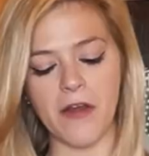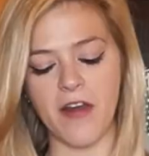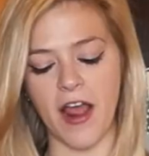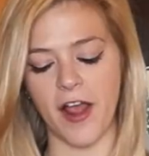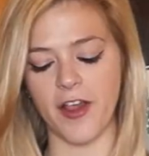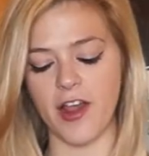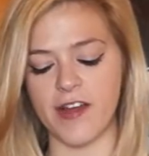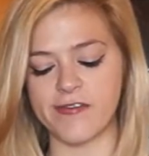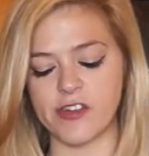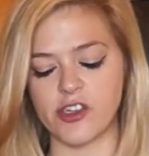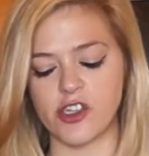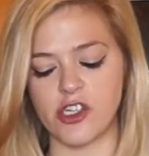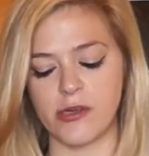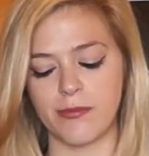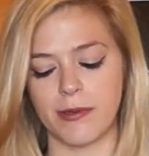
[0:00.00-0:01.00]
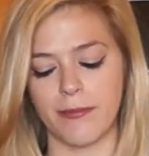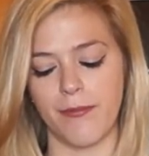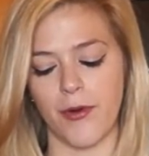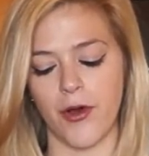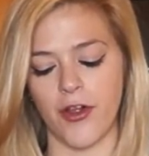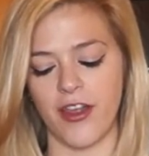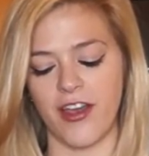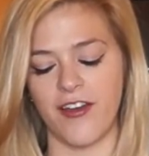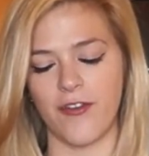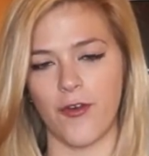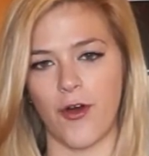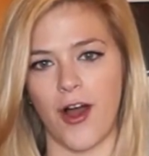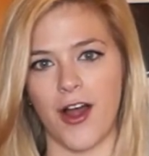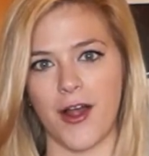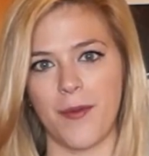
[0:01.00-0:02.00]
Now you have your super bowl of
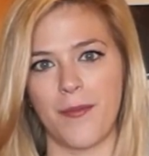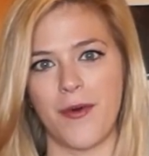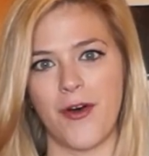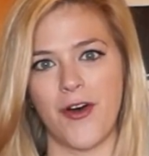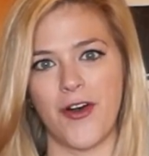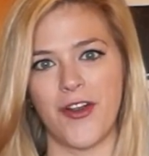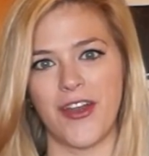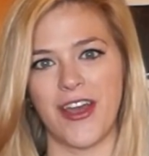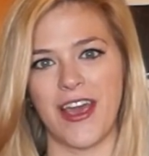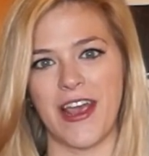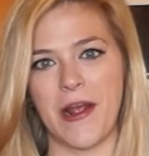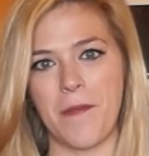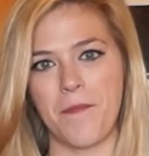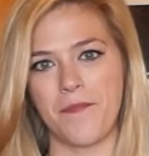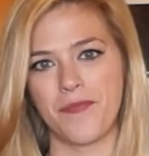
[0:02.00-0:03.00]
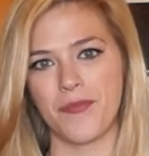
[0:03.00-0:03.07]
guacamole.